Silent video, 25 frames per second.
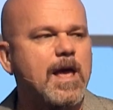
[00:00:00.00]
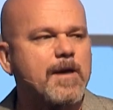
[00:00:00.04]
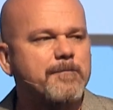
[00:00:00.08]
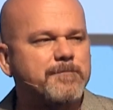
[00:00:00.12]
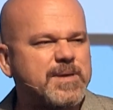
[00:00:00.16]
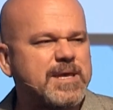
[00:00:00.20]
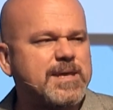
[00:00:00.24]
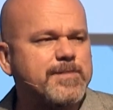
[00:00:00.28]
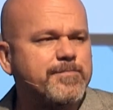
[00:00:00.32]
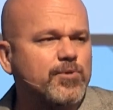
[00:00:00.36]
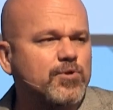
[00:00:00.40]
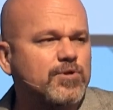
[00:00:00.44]

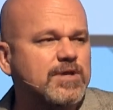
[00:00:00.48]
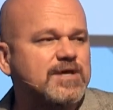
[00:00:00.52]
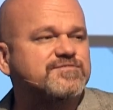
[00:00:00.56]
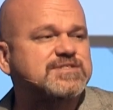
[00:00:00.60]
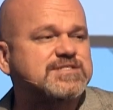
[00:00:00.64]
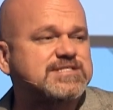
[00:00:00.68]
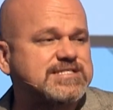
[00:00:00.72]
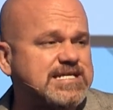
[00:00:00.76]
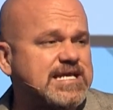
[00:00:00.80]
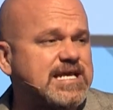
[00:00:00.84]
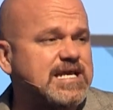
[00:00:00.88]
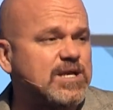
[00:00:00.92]
People have
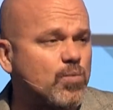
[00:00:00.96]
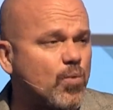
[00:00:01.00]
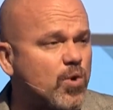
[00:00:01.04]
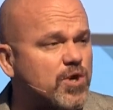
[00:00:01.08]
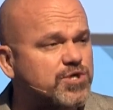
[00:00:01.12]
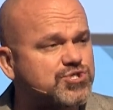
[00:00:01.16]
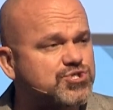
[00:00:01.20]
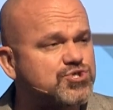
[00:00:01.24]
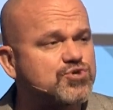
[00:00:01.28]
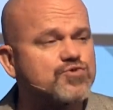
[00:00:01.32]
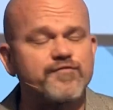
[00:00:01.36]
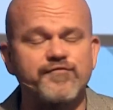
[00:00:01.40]
seen
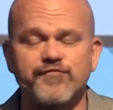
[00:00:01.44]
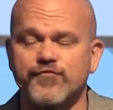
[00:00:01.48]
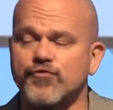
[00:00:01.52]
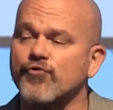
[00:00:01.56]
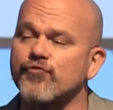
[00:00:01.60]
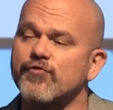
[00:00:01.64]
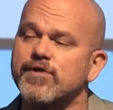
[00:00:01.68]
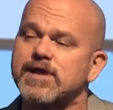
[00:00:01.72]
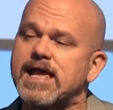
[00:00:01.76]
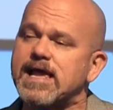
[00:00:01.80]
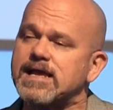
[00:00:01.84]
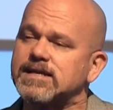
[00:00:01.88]
what you've
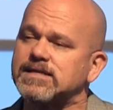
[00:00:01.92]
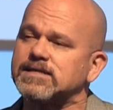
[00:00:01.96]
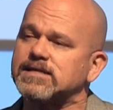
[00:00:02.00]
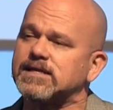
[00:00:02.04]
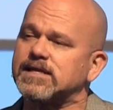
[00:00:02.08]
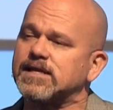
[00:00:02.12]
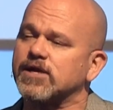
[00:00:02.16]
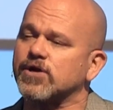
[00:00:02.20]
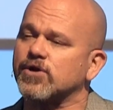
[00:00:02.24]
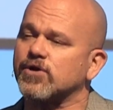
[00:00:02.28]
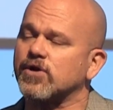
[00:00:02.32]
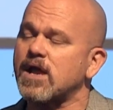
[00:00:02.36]
created
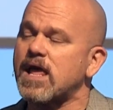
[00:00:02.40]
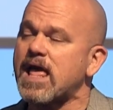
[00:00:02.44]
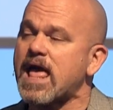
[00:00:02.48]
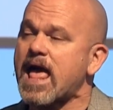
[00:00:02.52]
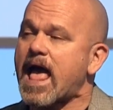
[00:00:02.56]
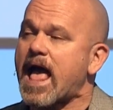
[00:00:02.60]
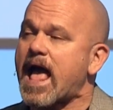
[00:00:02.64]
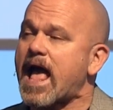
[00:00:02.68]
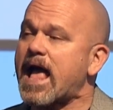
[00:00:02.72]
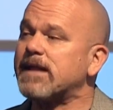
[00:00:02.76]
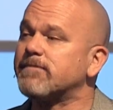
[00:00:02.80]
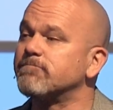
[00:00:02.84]
here,
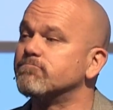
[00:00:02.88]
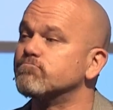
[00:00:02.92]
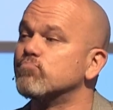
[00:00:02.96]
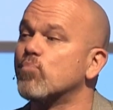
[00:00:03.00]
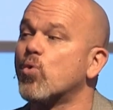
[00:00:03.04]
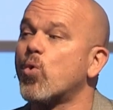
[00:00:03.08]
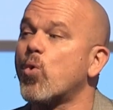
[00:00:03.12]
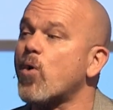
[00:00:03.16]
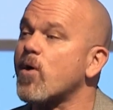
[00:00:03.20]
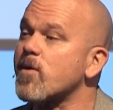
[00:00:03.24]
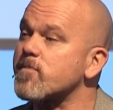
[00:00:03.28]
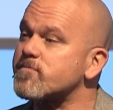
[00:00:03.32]
and
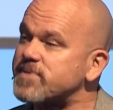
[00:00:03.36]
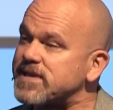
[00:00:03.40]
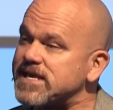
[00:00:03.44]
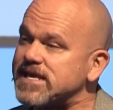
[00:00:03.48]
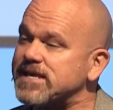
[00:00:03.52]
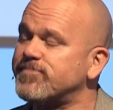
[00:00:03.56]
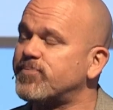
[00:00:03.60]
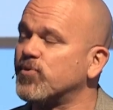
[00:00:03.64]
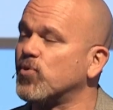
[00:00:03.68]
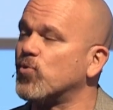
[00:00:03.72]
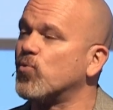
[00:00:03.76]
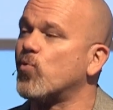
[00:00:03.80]
more
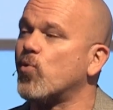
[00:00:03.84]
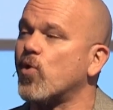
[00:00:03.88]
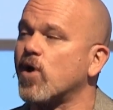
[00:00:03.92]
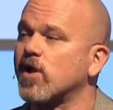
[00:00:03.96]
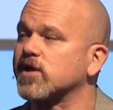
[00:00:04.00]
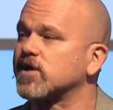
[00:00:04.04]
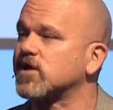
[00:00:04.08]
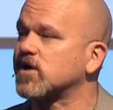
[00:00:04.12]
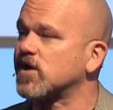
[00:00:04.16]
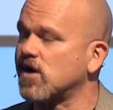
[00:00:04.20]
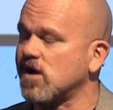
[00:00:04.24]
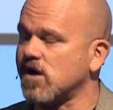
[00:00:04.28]
people want to
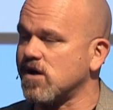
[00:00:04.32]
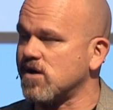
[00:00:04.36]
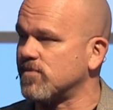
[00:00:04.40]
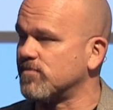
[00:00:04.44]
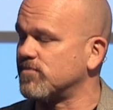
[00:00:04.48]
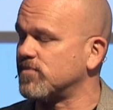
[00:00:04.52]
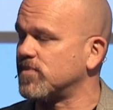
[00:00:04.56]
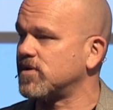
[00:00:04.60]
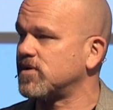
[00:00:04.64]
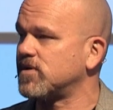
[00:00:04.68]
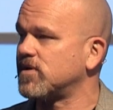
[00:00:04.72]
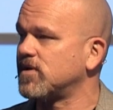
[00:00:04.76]

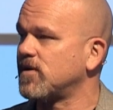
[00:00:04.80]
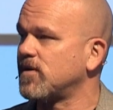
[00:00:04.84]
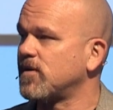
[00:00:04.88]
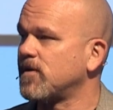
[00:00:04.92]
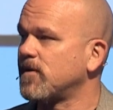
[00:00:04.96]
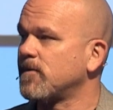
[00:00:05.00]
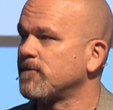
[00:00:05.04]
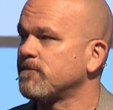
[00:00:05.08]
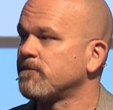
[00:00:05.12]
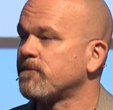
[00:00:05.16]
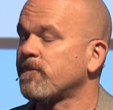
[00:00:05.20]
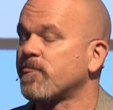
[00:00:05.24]
come.
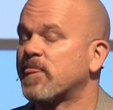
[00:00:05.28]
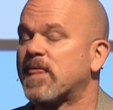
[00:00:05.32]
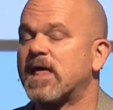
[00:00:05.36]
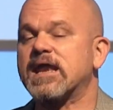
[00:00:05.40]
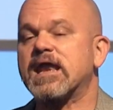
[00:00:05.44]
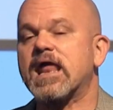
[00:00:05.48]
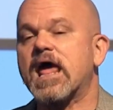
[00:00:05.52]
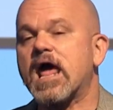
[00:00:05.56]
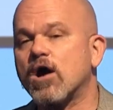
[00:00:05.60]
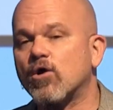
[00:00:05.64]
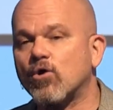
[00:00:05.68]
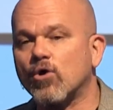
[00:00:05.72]
And
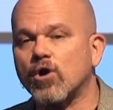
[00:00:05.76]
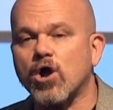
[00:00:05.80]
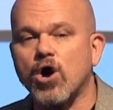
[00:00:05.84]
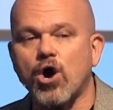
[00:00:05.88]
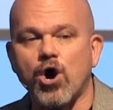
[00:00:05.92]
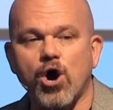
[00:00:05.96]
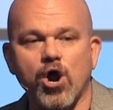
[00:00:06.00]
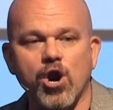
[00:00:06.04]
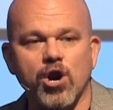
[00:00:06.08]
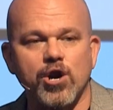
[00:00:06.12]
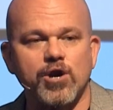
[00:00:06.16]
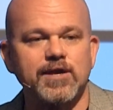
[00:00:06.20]
our
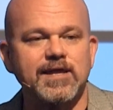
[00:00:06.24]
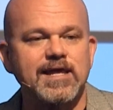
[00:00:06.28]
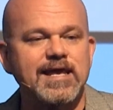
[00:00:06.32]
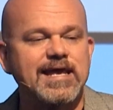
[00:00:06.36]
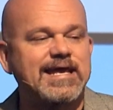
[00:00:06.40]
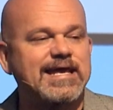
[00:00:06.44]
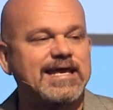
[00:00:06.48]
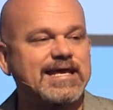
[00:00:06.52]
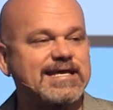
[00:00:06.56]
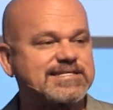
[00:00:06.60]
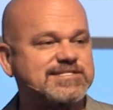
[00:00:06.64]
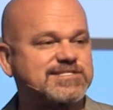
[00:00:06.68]
heart
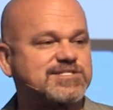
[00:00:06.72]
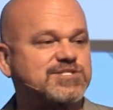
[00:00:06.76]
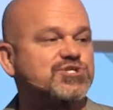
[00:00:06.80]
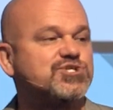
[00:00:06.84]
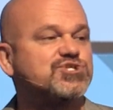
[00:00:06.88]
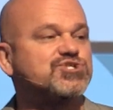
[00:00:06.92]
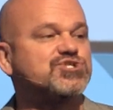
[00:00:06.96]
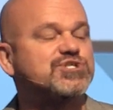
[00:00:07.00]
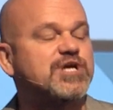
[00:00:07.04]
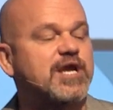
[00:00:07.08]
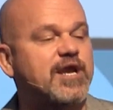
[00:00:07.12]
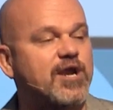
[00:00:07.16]
is to
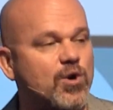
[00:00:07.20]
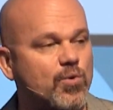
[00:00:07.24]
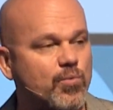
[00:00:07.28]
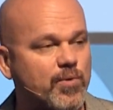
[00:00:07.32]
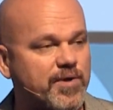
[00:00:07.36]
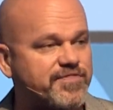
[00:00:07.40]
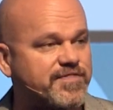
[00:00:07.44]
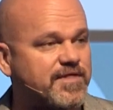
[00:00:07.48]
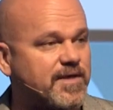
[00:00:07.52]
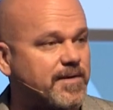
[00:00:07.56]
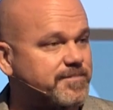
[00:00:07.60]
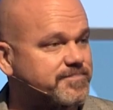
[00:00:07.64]
share
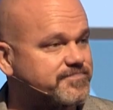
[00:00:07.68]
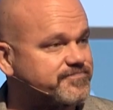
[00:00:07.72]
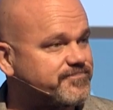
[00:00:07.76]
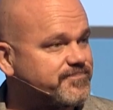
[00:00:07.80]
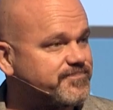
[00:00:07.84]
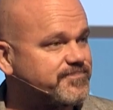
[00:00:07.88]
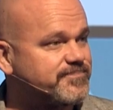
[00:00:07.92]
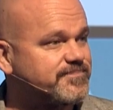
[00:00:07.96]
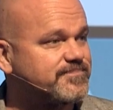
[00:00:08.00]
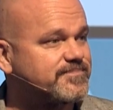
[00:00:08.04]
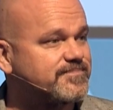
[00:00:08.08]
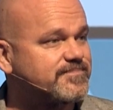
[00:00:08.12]
with them.
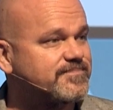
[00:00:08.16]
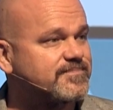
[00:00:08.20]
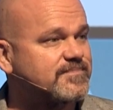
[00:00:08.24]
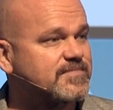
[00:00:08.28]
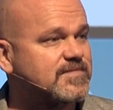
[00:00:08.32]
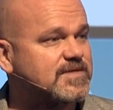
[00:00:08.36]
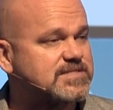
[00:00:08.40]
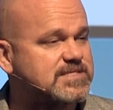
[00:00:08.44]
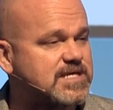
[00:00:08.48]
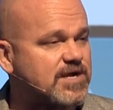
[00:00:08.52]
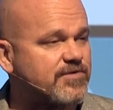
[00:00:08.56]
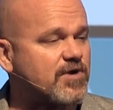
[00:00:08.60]

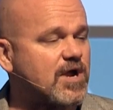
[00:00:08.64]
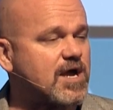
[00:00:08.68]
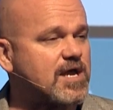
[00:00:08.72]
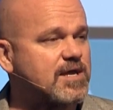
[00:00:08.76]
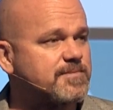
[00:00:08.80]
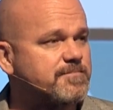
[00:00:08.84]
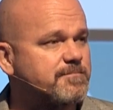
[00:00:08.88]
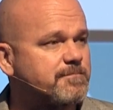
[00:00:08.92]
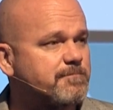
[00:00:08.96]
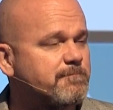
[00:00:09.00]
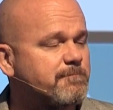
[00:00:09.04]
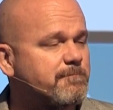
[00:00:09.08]
Is that right?
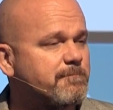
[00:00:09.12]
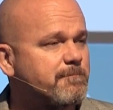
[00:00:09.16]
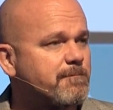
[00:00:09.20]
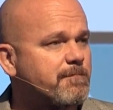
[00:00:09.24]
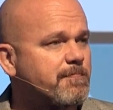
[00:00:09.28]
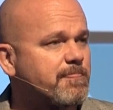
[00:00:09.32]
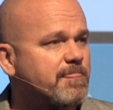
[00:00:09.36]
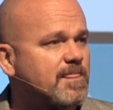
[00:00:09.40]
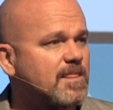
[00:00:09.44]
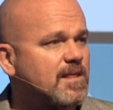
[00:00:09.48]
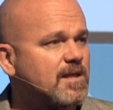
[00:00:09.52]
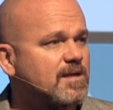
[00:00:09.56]

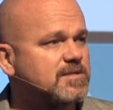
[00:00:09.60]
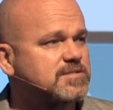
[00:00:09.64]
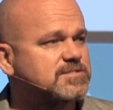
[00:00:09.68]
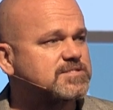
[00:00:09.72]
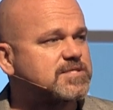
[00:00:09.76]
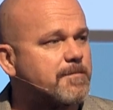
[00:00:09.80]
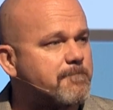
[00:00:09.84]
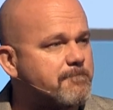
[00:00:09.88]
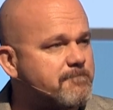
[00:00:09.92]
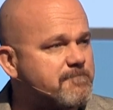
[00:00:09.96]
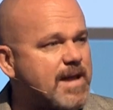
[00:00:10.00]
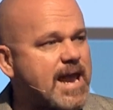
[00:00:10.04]

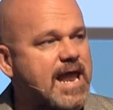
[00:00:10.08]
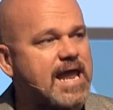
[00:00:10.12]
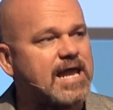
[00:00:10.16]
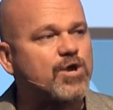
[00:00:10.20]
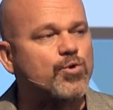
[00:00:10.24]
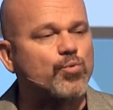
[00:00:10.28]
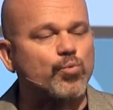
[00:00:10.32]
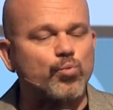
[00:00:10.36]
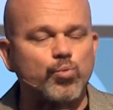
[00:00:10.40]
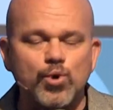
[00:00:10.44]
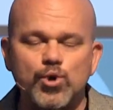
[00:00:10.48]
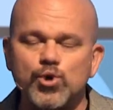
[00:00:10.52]
To make
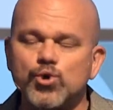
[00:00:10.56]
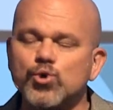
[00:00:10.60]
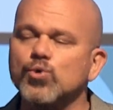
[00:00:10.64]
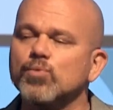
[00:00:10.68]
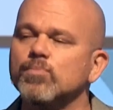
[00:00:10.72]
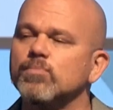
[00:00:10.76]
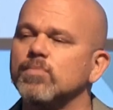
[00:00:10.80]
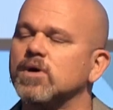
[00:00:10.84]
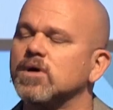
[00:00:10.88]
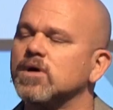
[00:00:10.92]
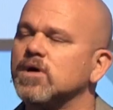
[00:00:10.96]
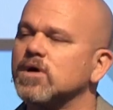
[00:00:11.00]

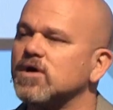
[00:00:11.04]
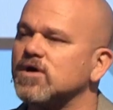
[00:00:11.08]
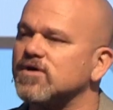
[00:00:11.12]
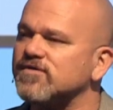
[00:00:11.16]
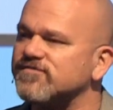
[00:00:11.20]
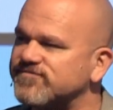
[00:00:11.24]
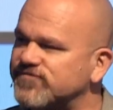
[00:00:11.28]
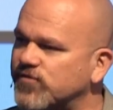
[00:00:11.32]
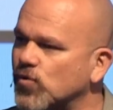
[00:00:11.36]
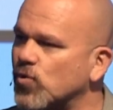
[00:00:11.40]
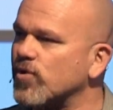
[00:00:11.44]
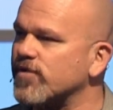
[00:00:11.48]
room
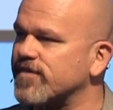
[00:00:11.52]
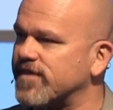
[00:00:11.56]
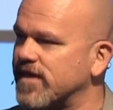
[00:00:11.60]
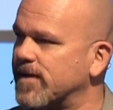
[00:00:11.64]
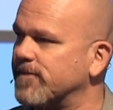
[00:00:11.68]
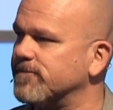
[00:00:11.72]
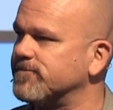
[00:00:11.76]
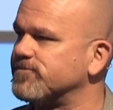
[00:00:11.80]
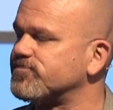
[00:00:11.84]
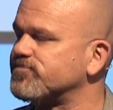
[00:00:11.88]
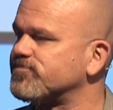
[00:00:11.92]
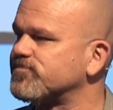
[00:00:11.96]
for
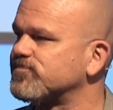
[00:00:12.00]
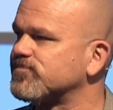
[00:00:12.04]
them.